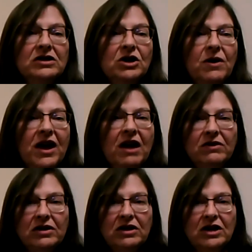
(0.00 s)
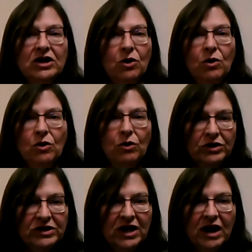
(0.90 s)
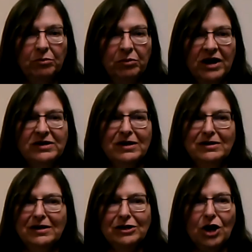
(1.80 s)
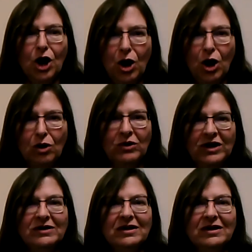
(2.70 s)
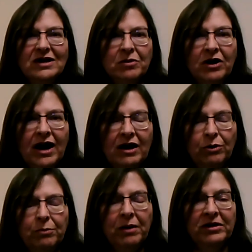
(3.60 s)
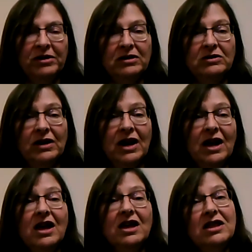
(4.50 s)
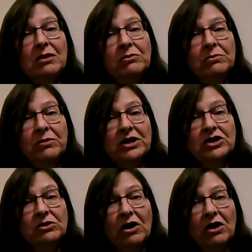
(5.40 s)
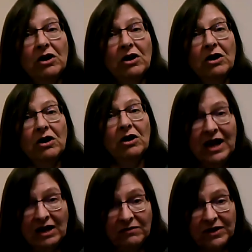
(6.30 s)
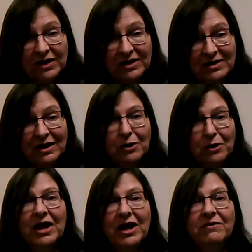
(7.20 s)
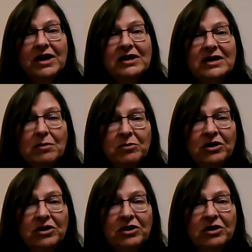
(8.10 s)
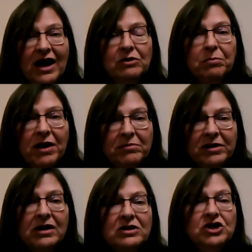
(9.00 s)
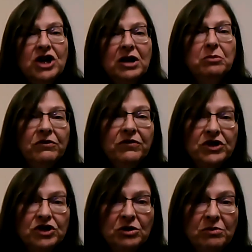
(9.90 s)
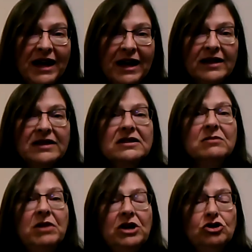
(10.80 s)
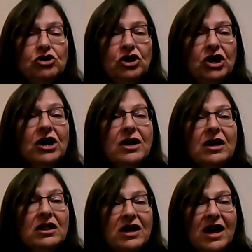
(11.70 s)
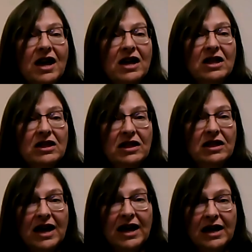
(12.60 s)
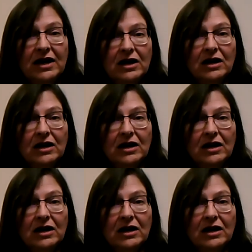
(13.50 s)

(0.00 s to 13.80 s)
So everything, the whole entire process is always a Democrat or Republican day. Then when we do our official canvass, we have a Democrat and Republican checking provisional ballots to make sure that they,